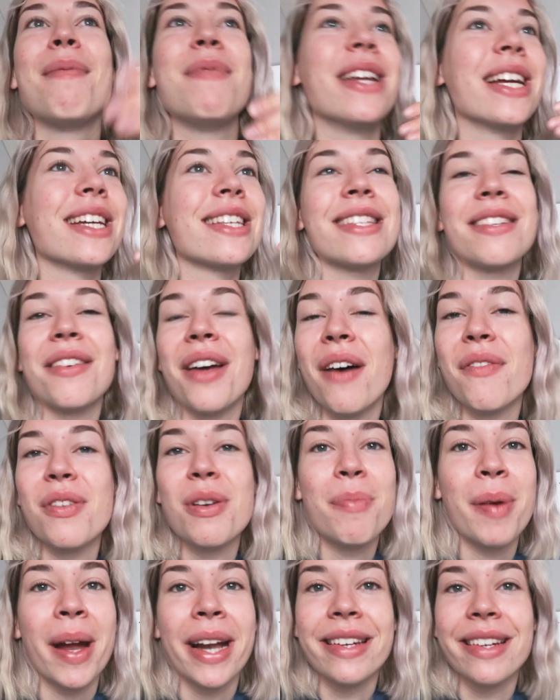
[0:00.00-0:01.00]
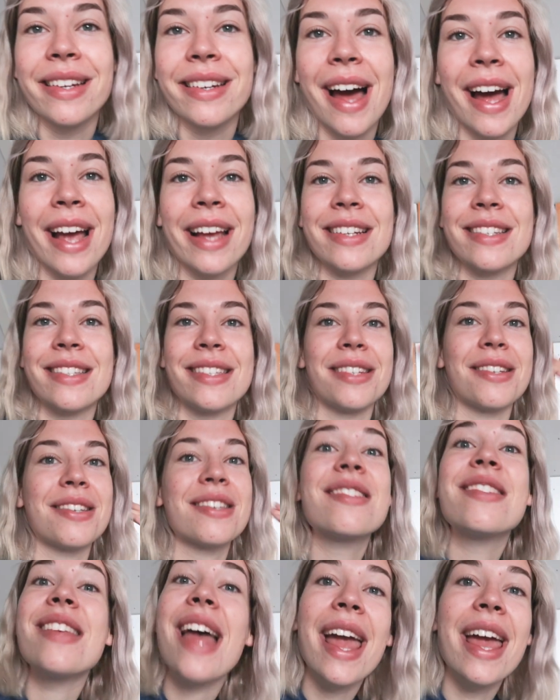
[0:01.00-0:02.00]
I mean, I still have an opinion. I can still
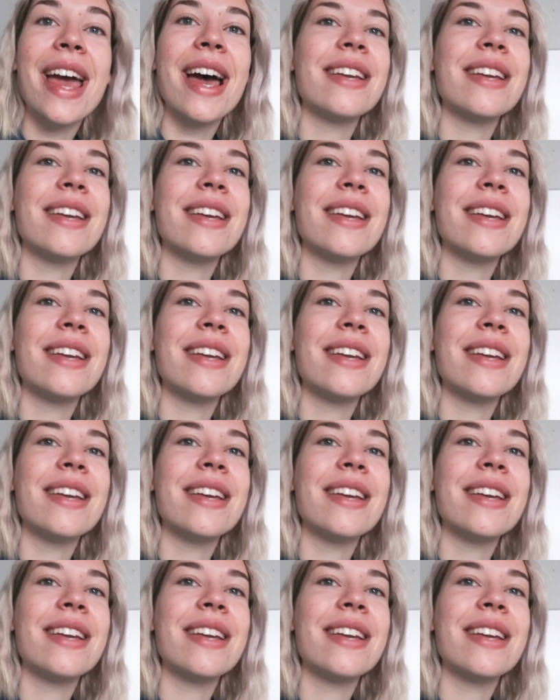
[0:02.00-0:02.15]
say